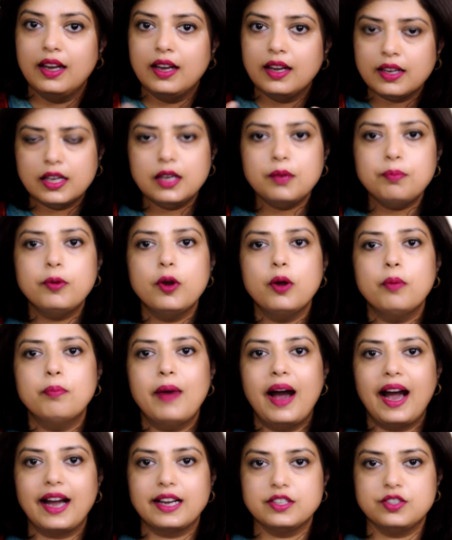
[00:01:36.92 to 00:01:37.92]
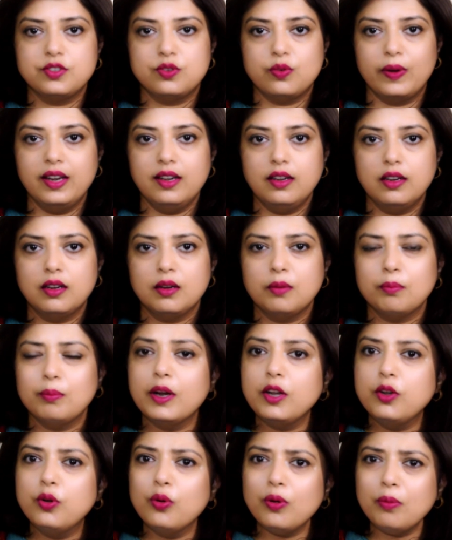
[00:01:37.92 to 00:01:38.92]
Keep your back straight,
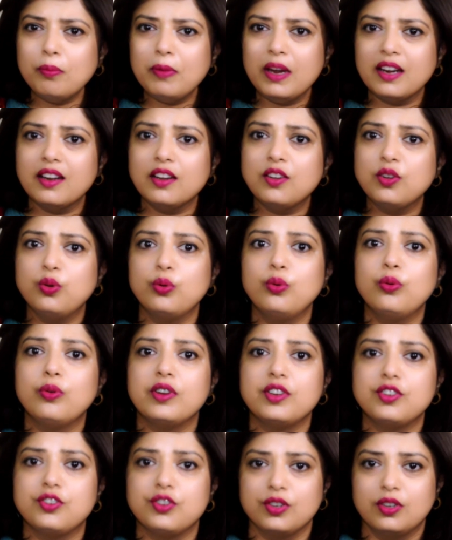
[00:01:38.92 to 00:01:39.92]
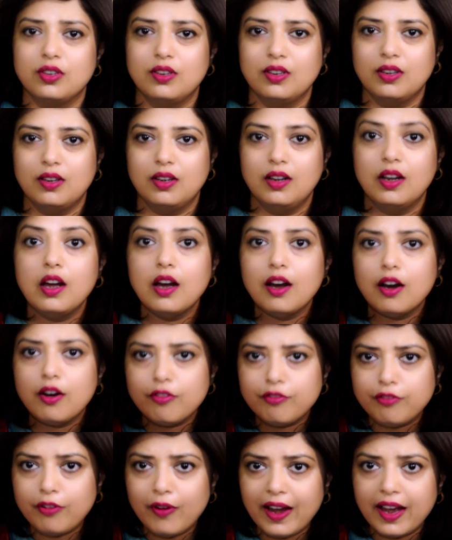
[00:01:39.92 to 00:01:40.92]
but don't make it too rigid.
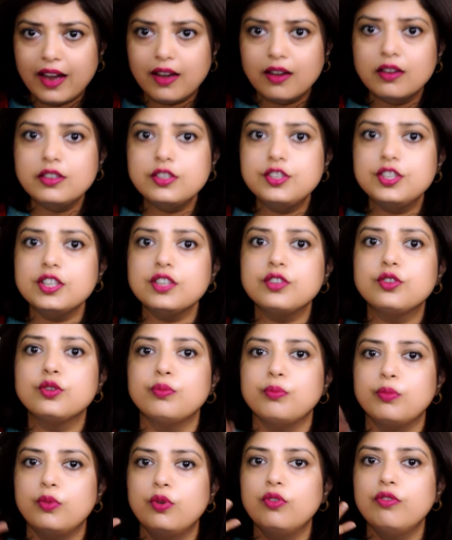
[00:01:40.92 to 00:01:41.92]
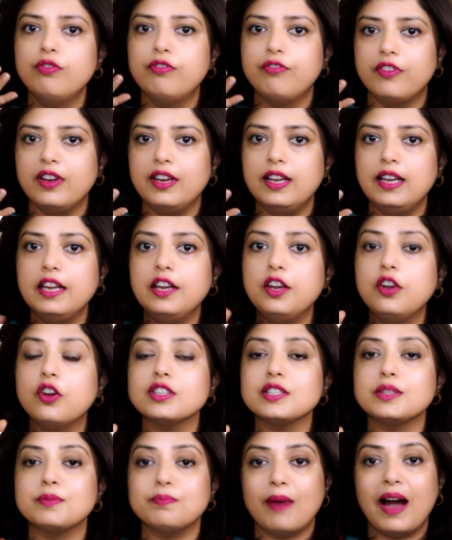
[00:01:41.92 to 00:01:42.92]
For energy to move freely, your
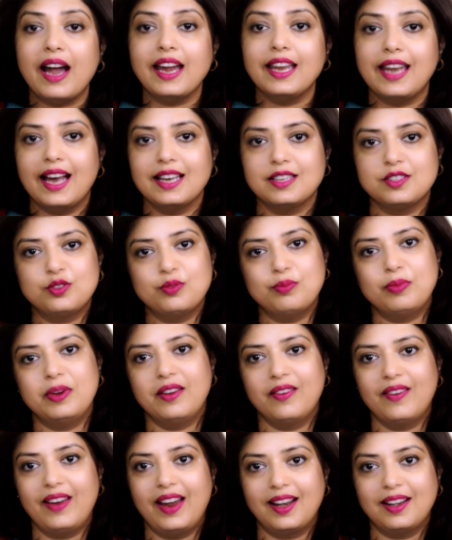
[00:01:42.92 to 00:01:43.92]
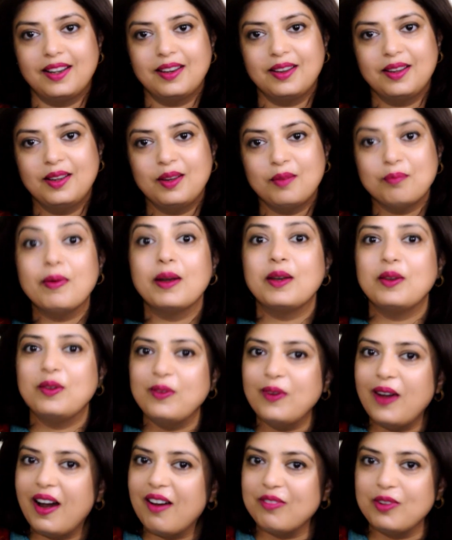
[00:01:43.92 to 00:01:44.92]
spine has to be erect, but
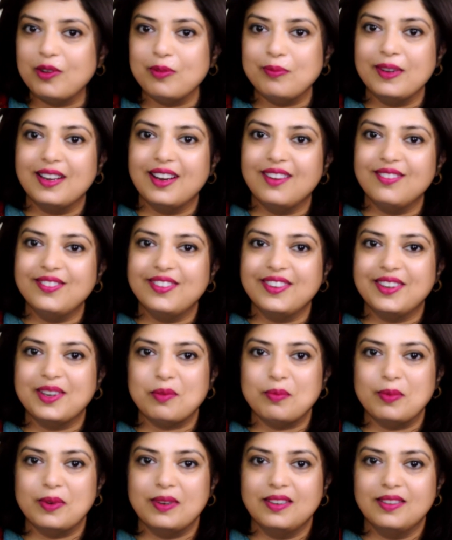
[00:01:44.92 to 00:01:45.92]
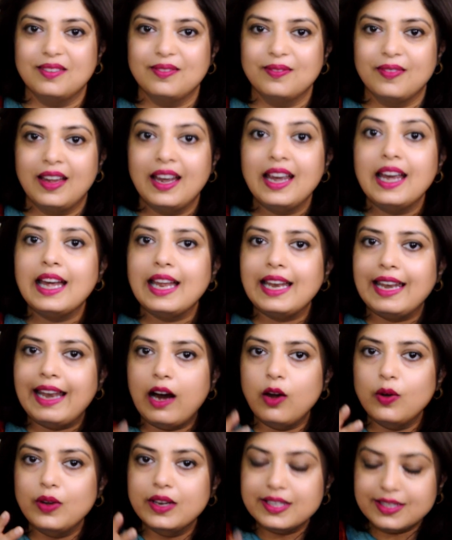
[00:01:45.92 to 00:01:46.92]
you have to be comfortable.
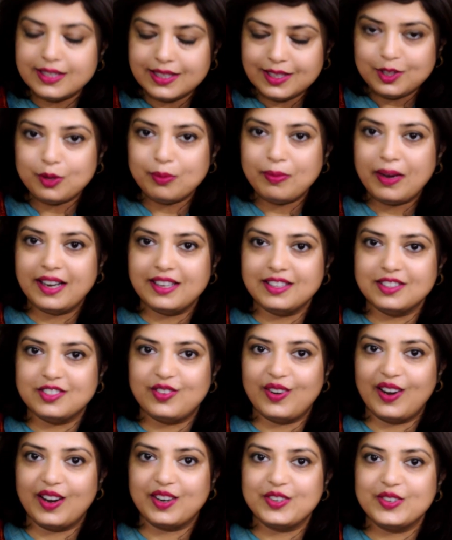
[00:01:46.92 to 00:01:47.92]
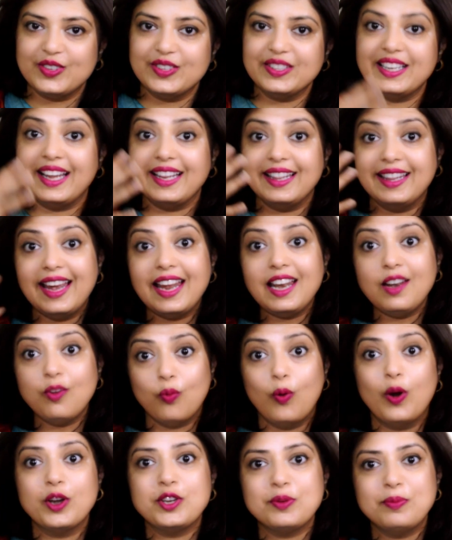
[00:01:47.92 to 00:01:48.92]
Now listen to my instructions and then
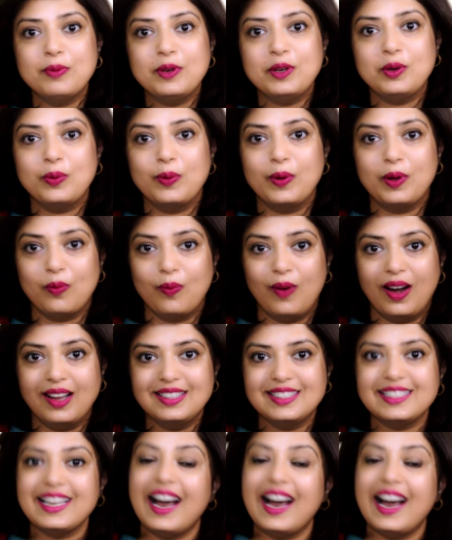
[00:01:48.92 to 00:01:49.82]
watch me do it once.